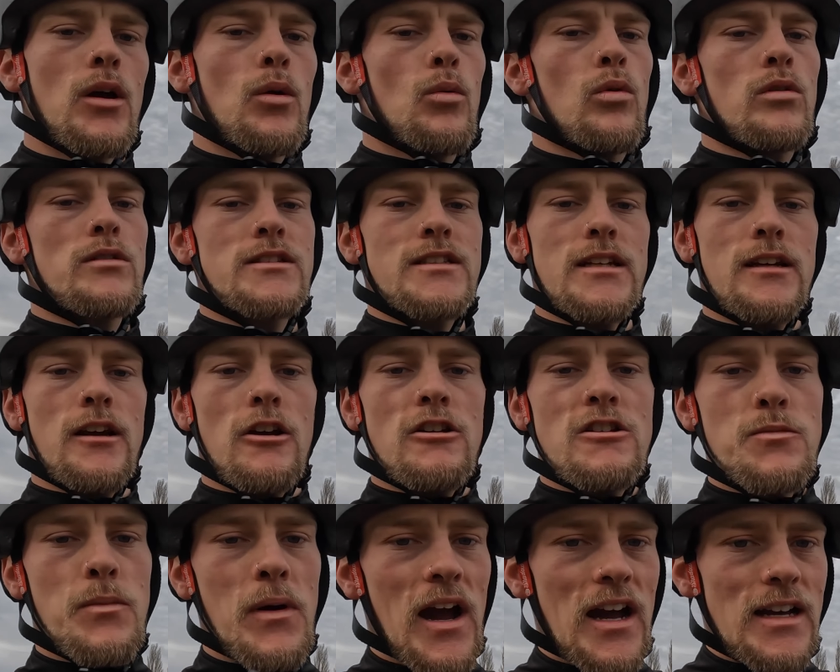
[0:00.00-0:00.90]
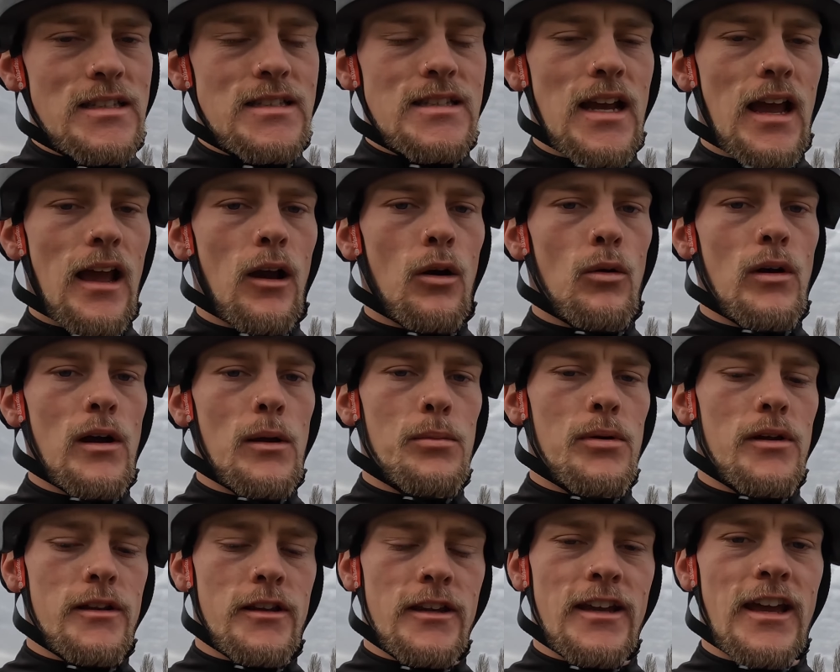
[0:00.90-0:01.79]
Once it goes past tail
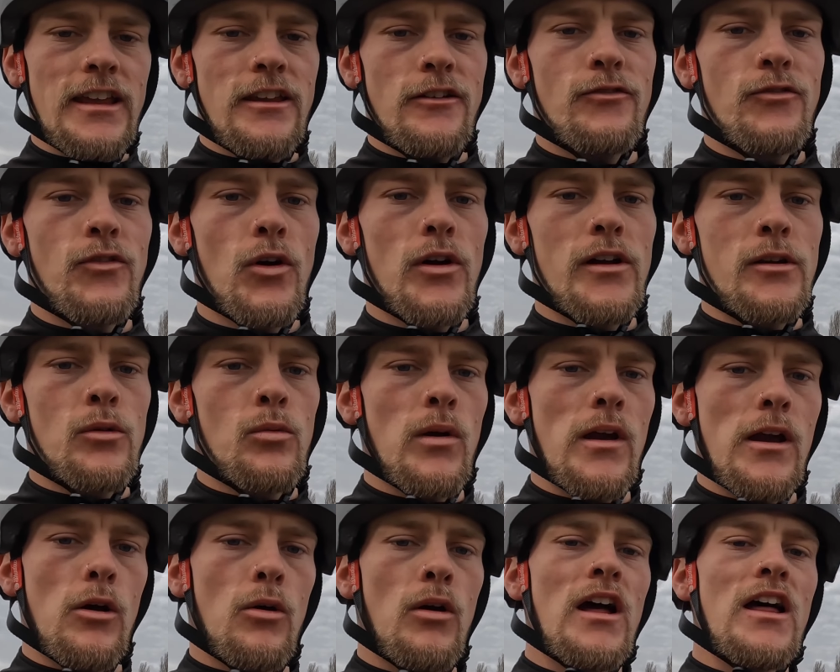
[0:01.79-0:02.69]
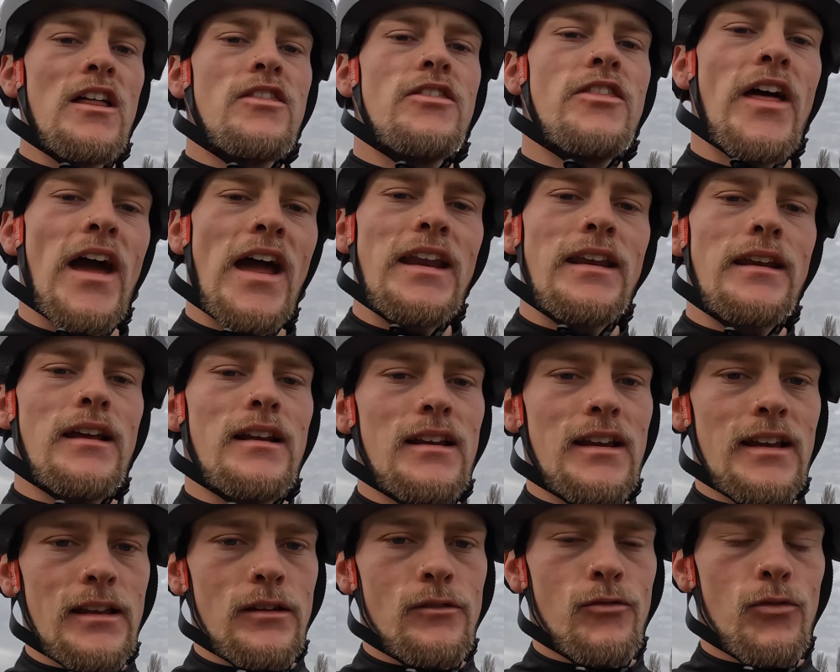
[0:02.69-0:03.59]
whip and you get your foot in the wheel, then
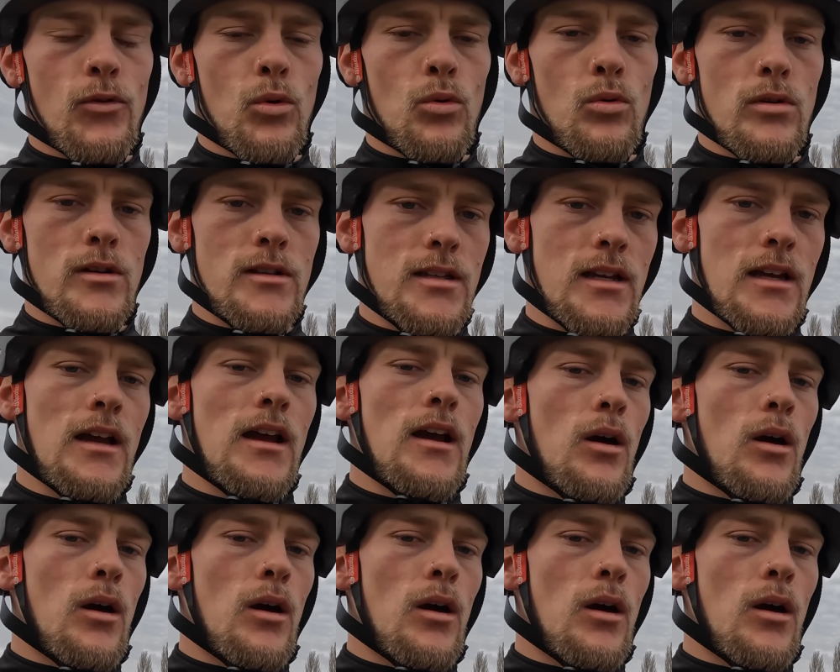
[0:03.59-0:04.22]
lean forward.